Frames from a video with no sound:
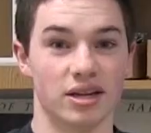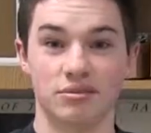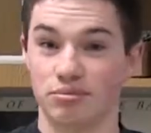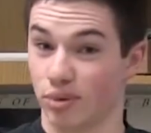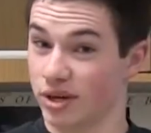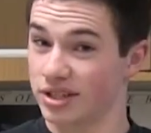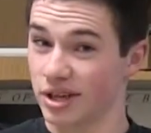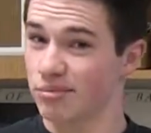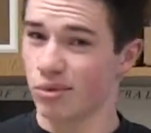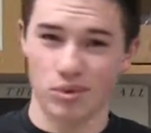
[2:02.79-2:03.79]
is pretty
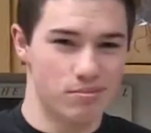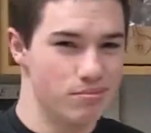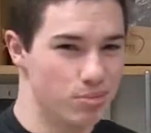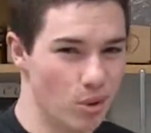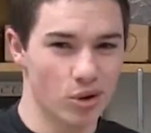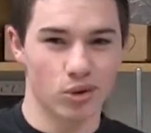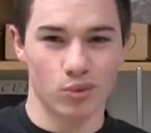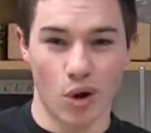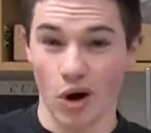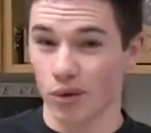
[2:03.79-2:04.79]
simple. We
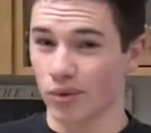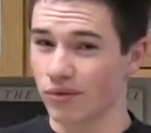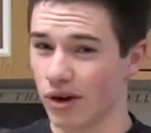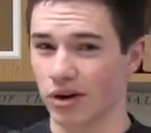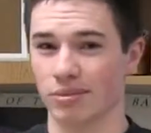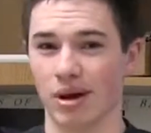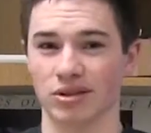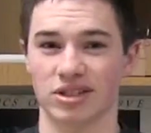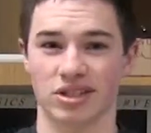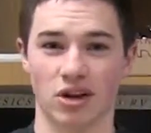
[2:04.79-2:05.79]
boiled water with varying
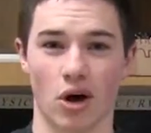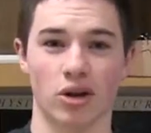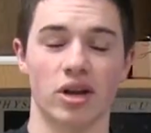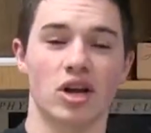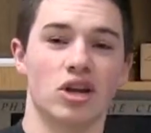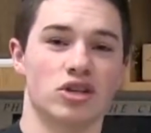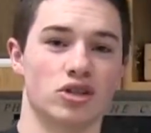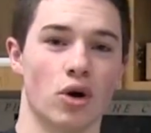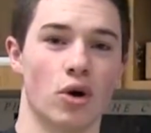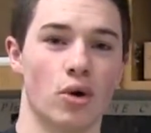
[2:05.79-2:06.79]
amounts of salt.
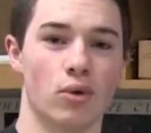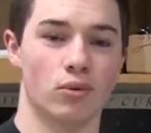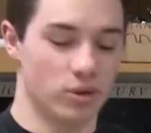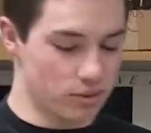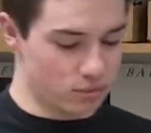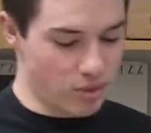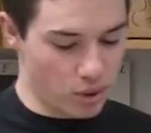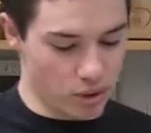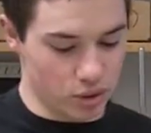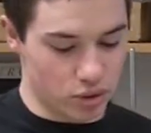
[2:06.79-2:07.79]
So we
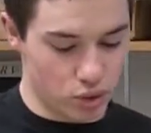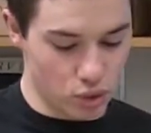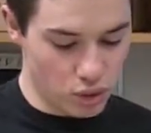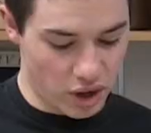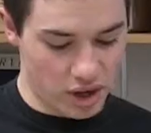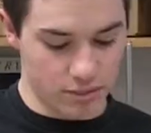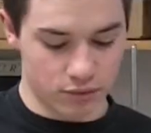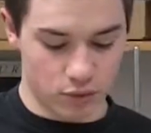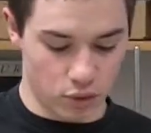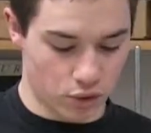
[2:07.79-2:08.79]
boiled 2
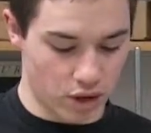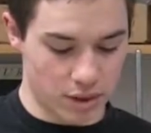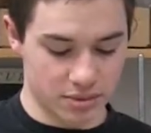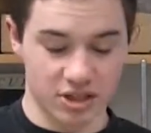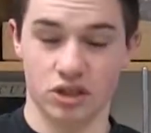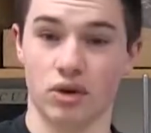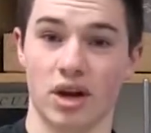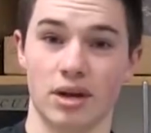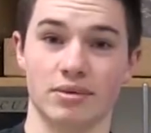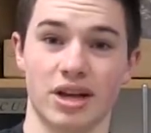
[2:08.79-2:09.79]
grams, 4 grams, 6
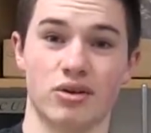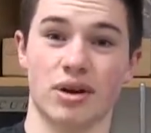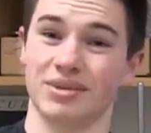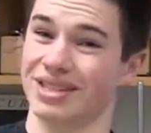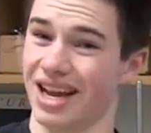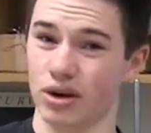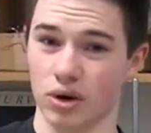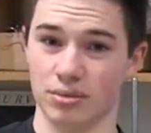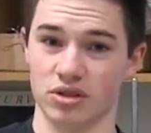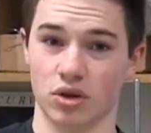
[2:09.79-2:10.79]
grams, 8 grams, and 10
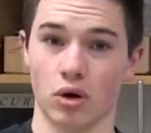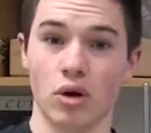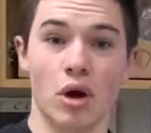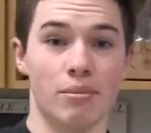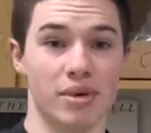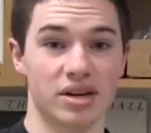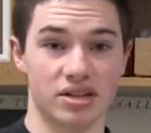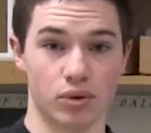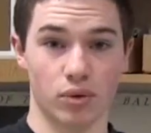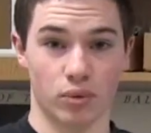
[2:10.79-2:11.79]
grams of salt
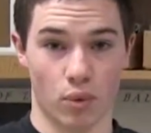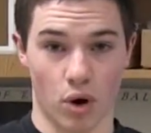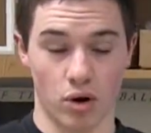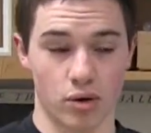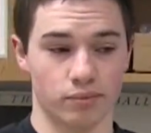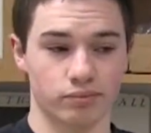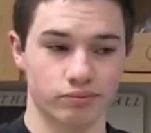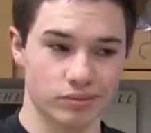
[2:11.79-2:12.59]
mixed in with water,